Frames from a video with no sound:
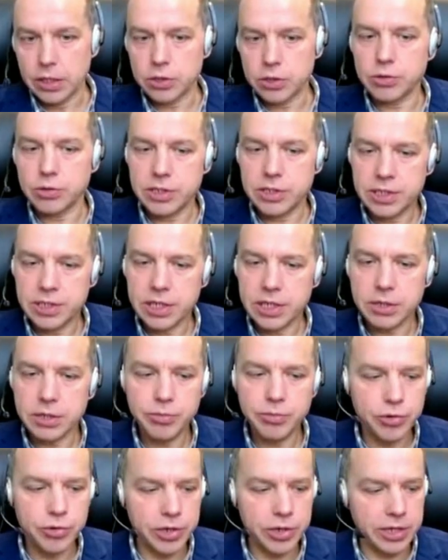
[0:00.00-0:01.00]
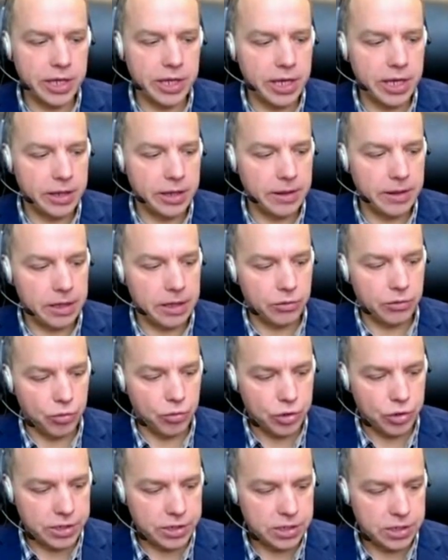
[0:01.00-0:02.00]
So the starting point again
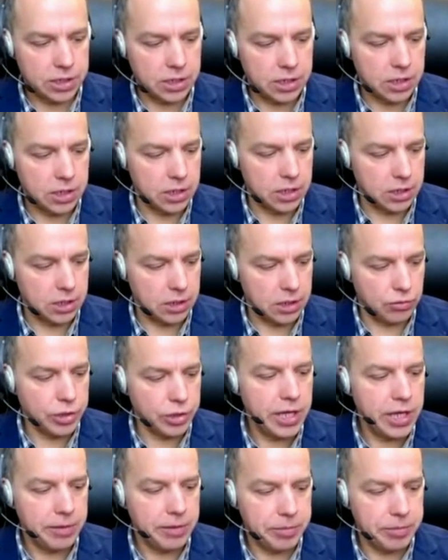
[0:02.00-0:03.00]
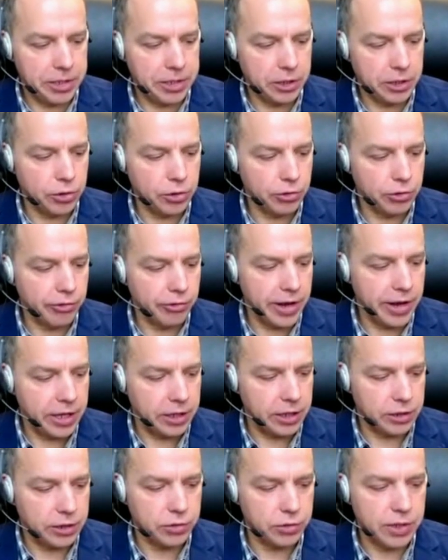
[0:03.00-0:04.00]
was uh, what happened in
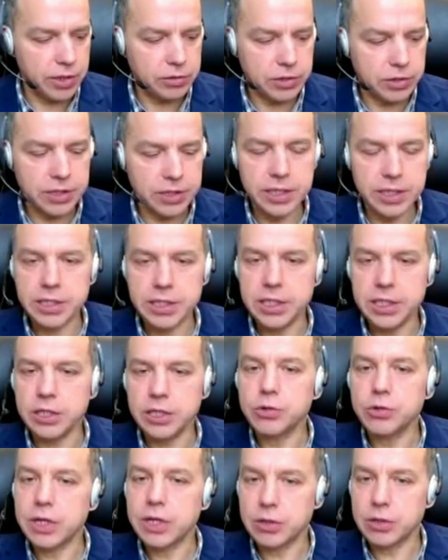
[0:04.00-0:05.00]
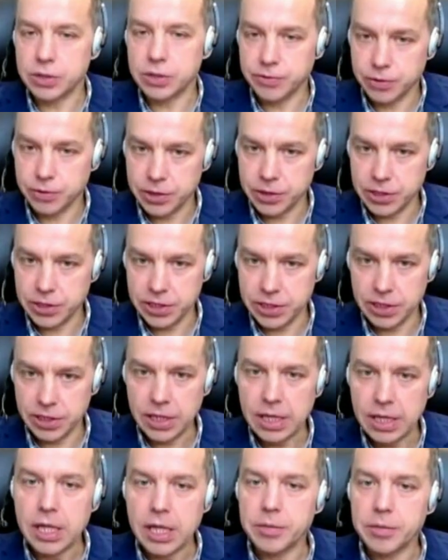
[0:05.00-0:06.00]
Ukraine in 2013,
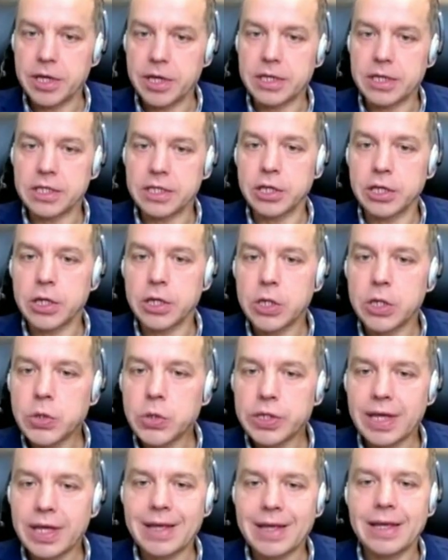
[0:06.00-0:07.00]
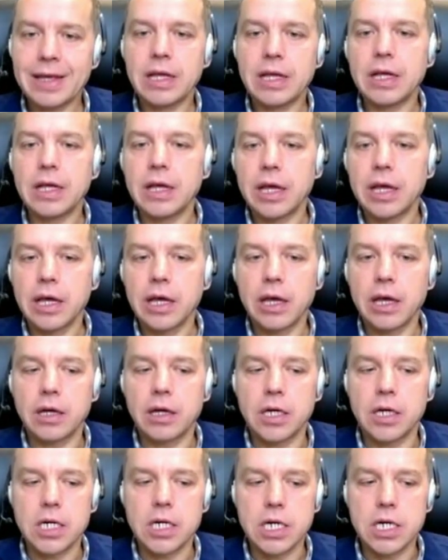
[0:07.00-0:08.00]
2014, because it looked
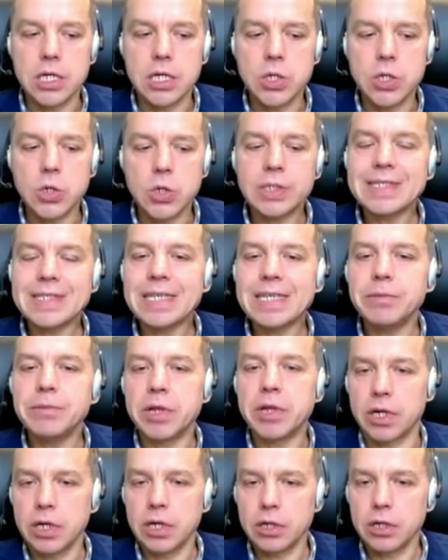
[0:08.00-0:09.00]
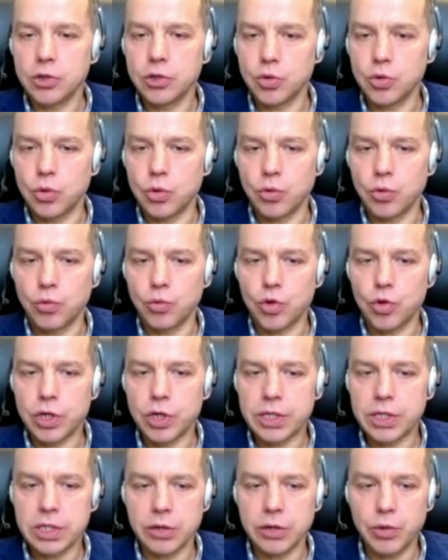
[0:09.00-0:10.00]
uh, non-similar to
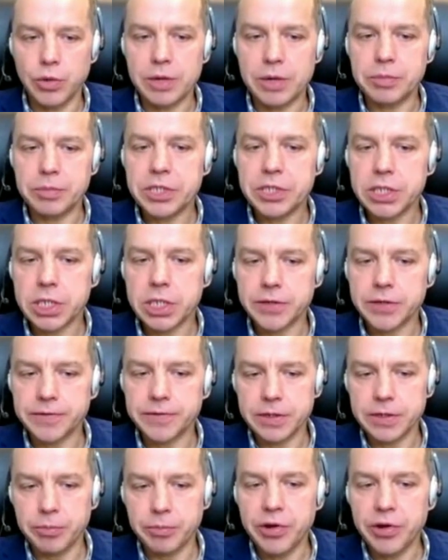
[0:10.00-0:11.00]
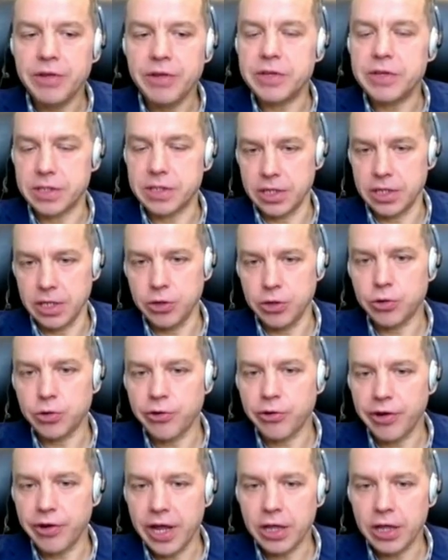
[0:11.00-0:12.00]
what we observed previously in
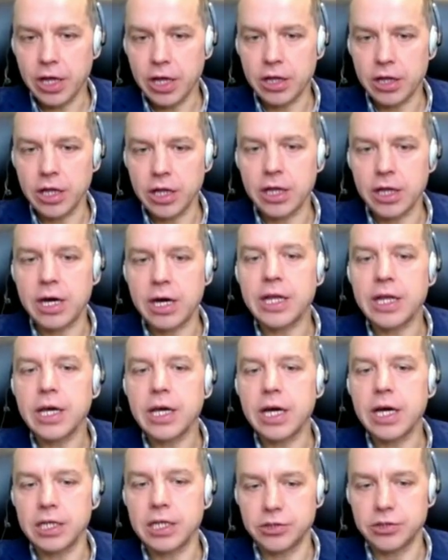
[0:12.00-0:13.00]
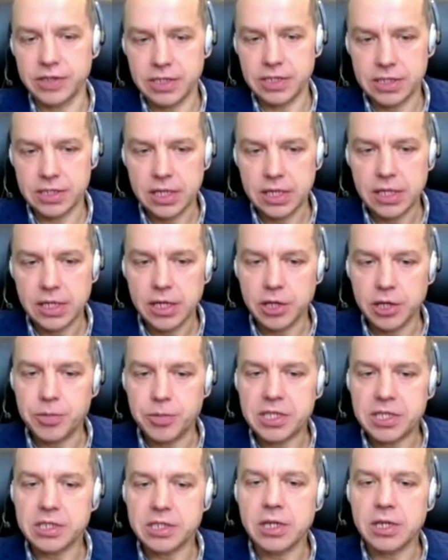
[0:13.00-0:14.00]
Ukraine and in other countries.
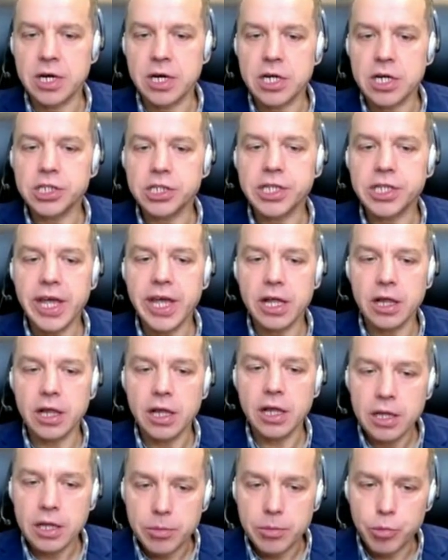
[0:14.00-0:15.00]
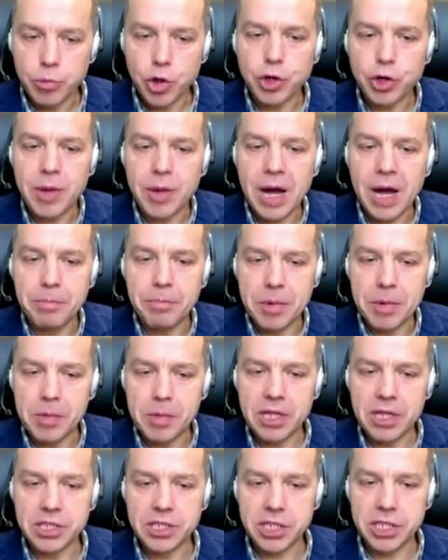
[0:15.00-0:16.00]
It means large-scale bottom-up
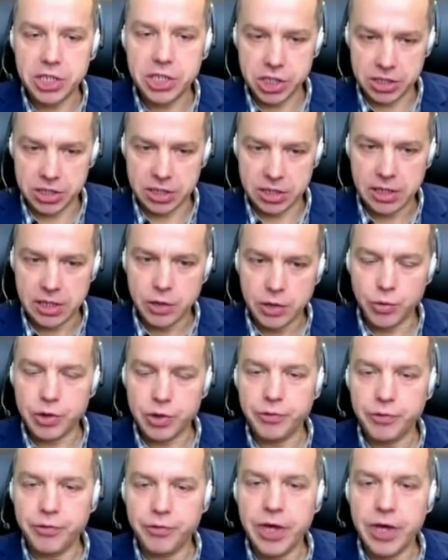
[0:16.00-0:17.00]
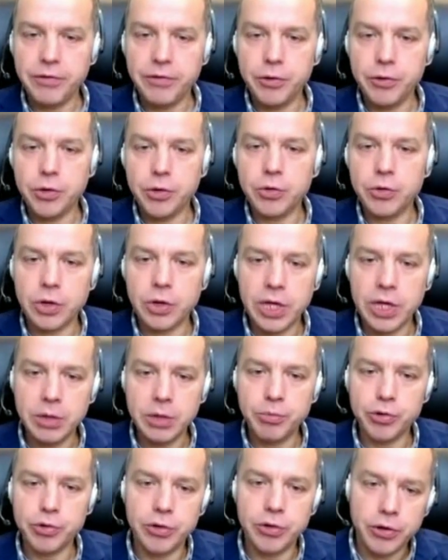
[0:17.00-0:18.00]
mobilization with very few
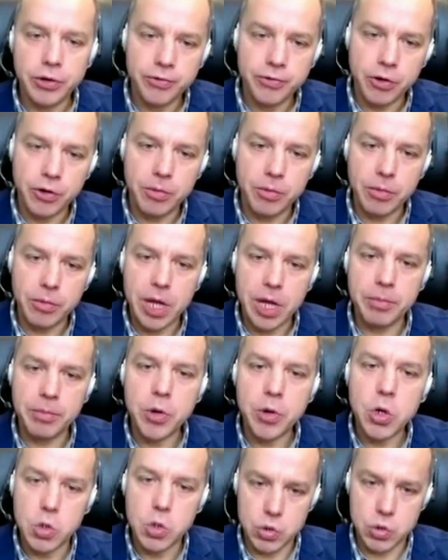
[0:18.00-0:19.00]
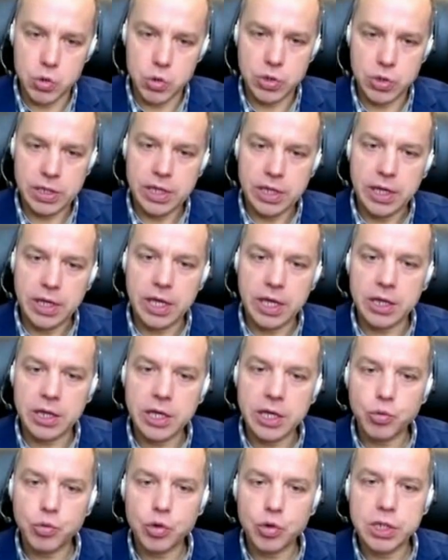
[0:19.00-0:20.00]
input from above, and
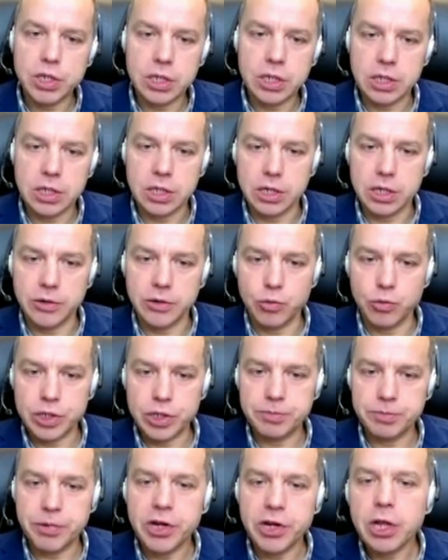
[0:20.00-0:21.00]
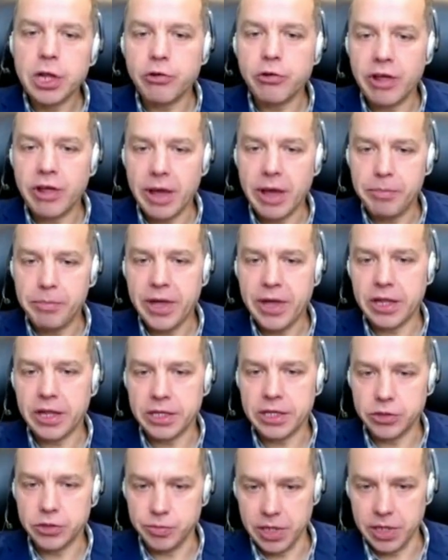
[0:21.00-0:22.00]
that what uh, was particularly
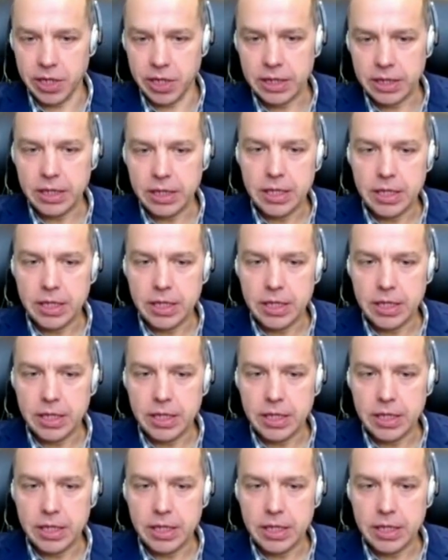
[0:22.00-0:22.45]
appealing to me